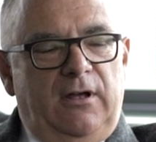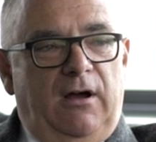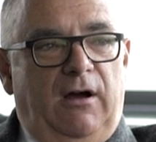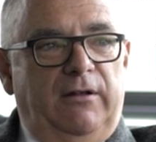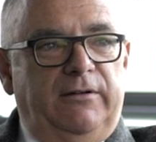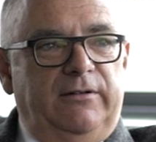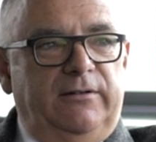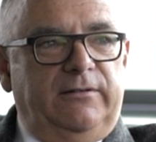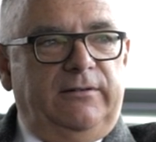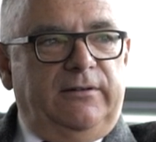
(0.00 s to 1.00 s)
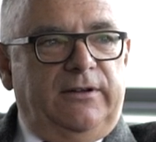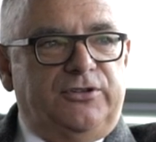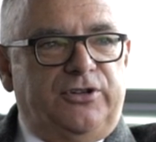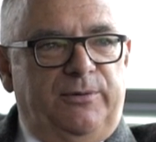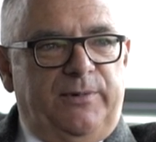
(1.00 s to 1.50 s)
Uh, there's
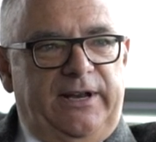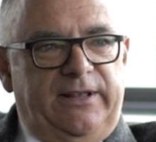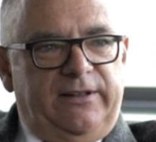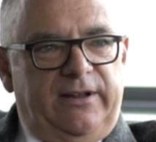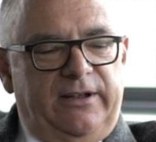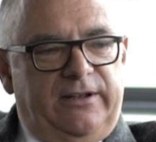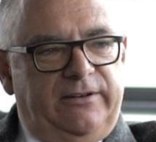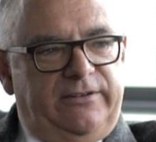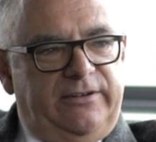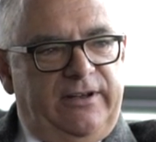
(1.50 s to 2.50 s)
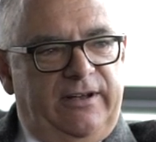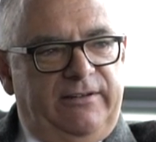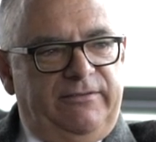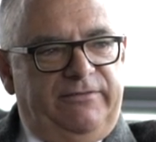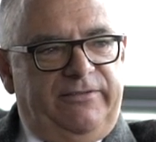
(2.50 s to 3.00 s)
so many that I could
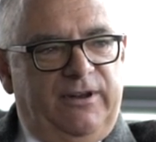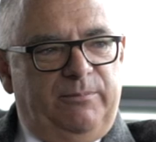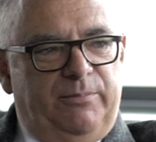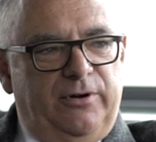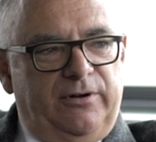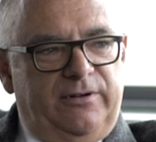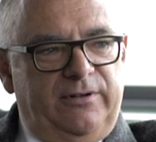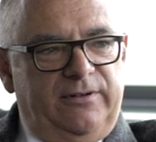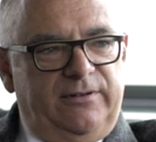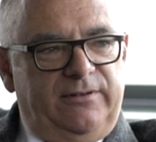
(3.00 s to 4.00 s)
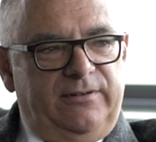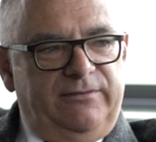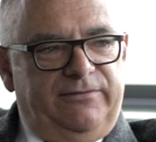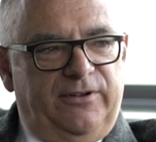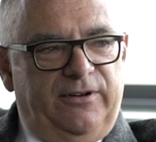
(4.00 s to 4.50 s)
uh, fill a book
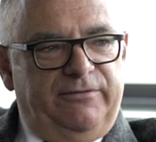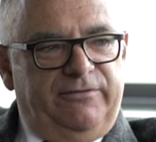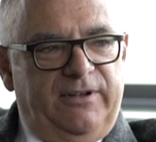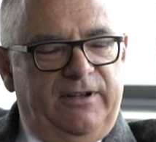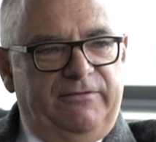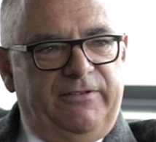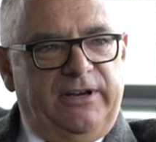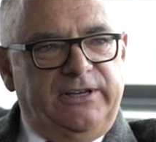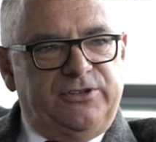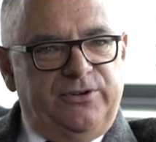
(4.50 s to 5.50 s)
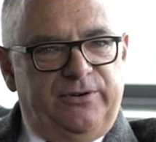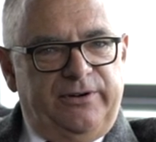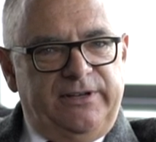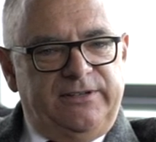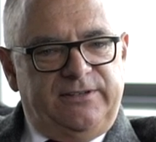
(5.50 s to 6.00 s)
full of uh, funny
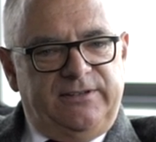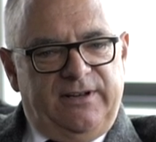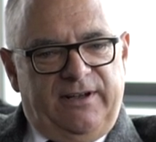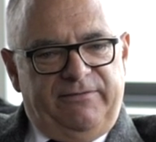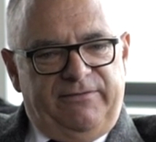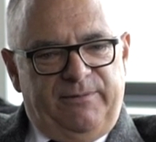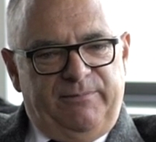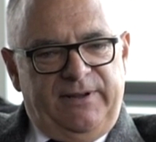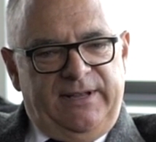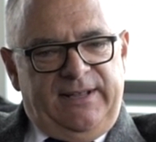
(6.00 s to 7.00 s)
stories uh, from